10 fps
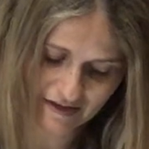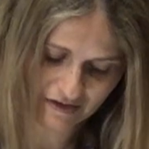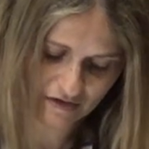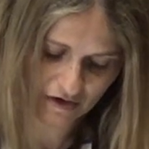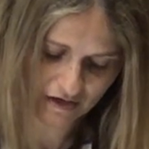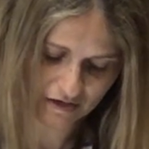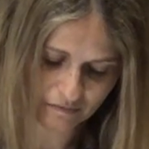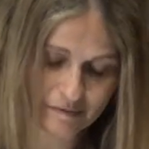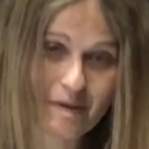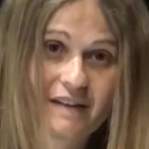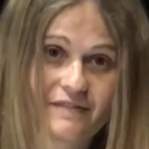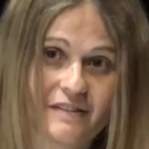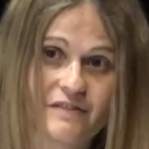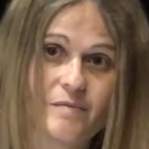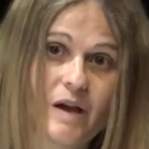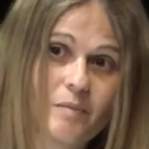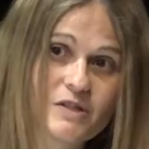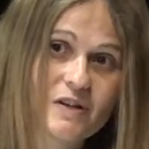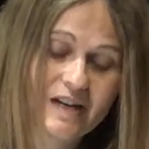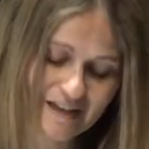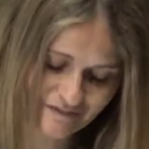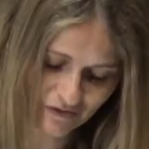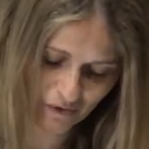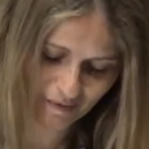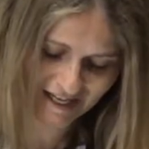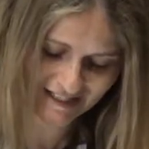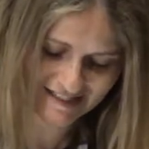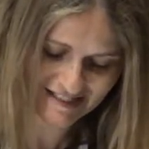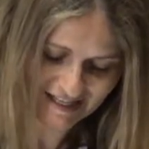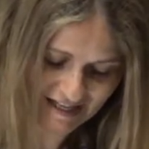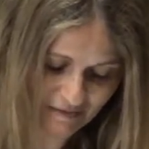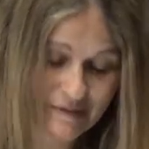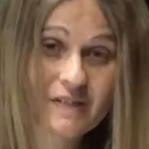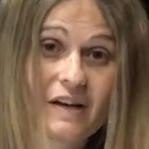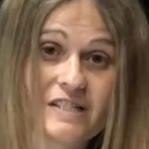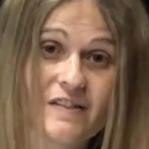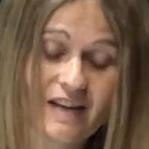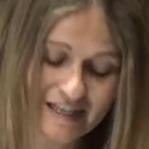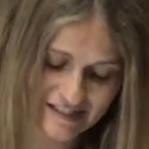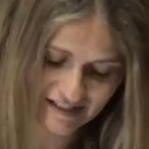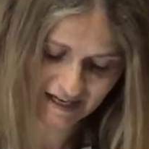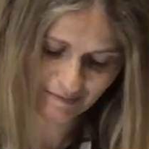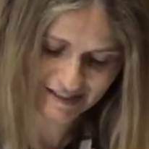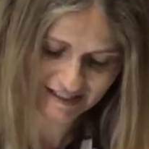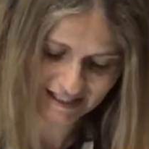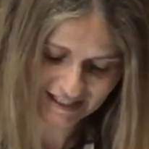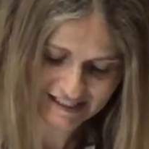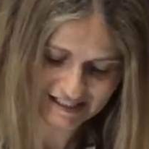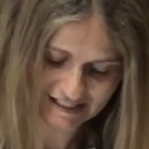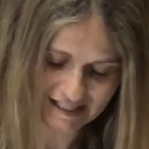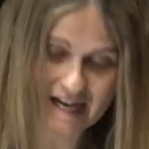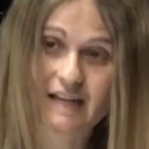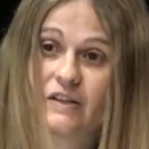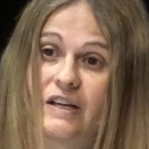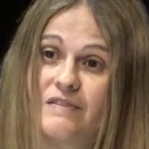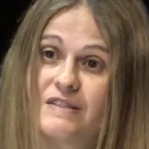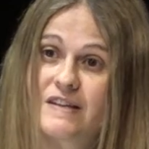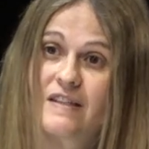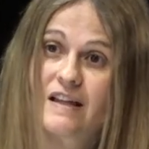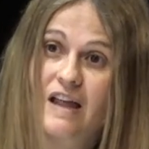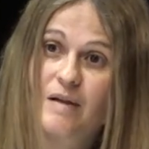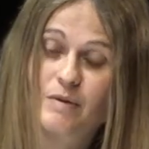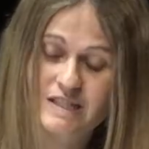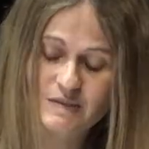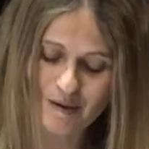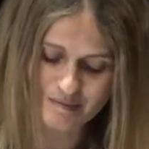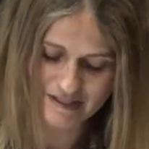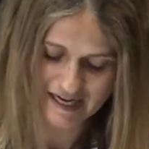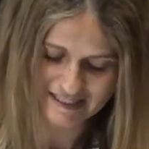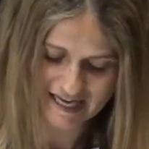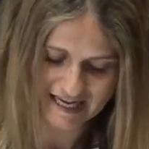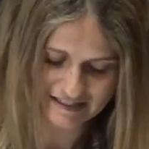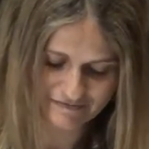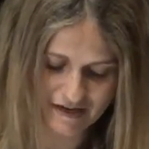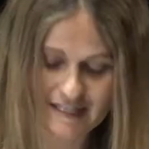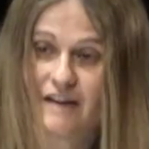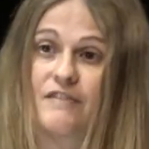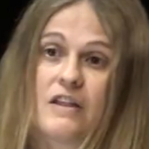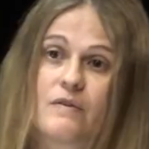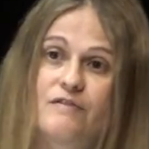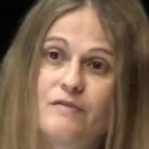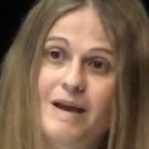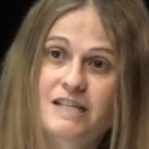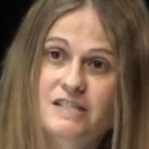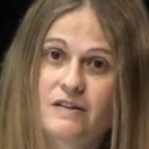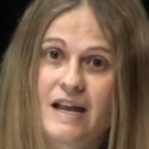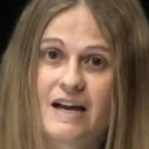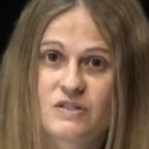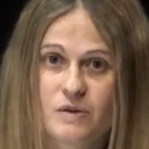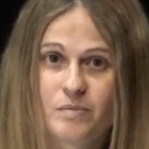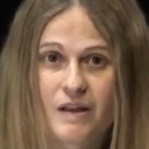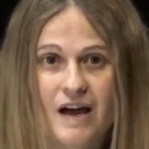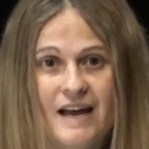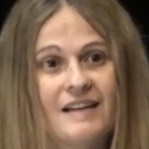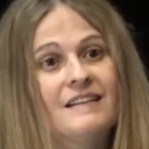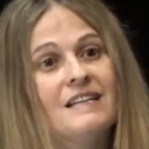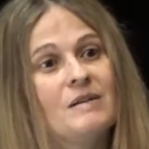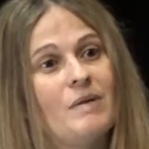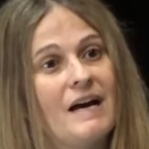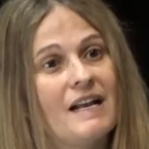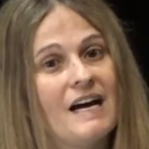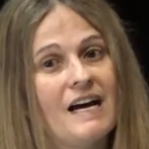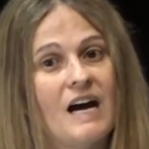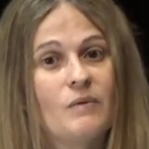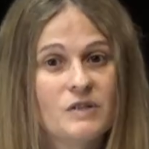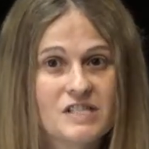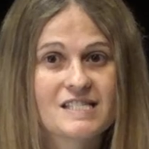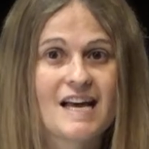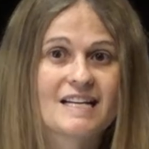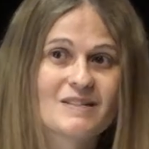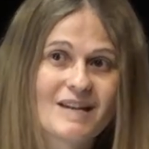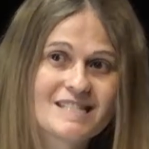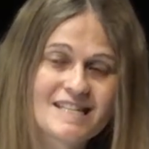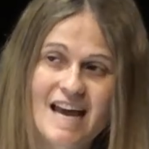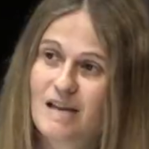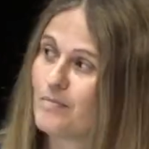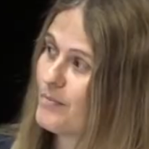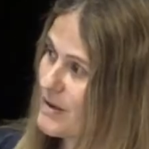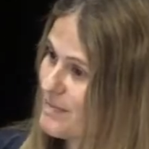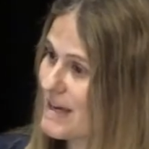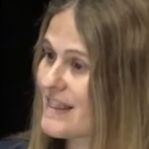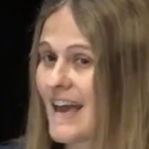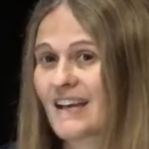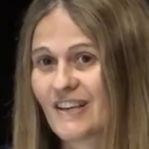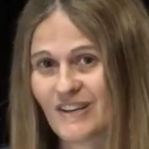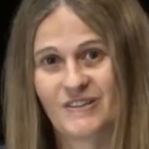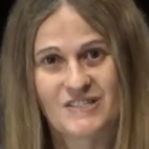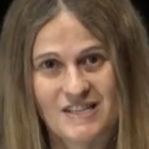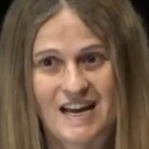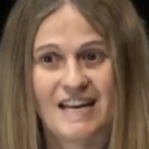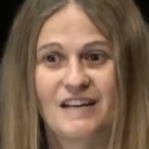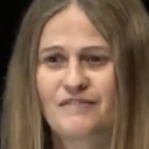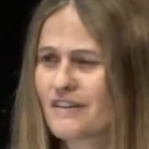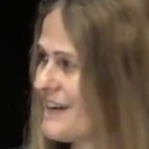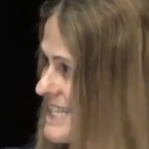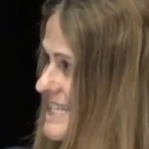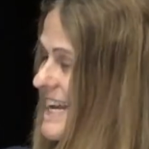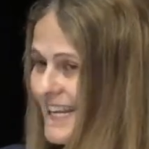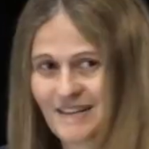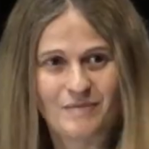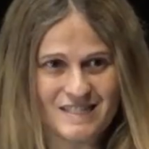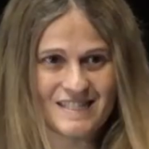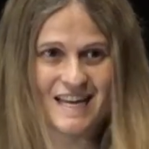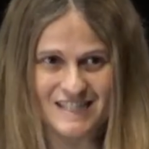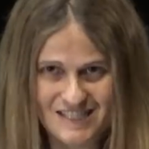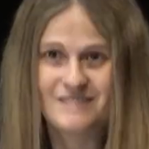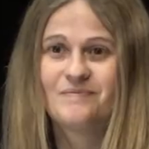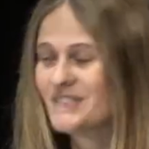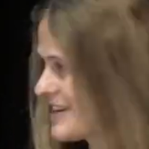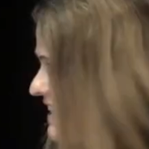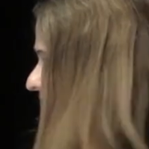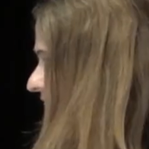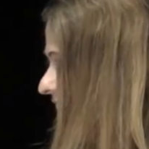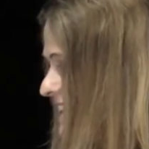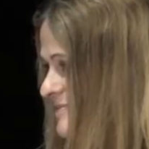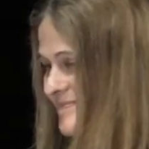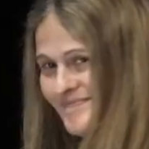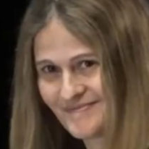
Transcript: you know would benefit from the opportunity of four weeks research in the National Library's collection, uh, you can visit the library's website and find out further information on how to apply. But uh, I would just like to end today with a big thank you to Nadia for a fascinating presentation. So thank you.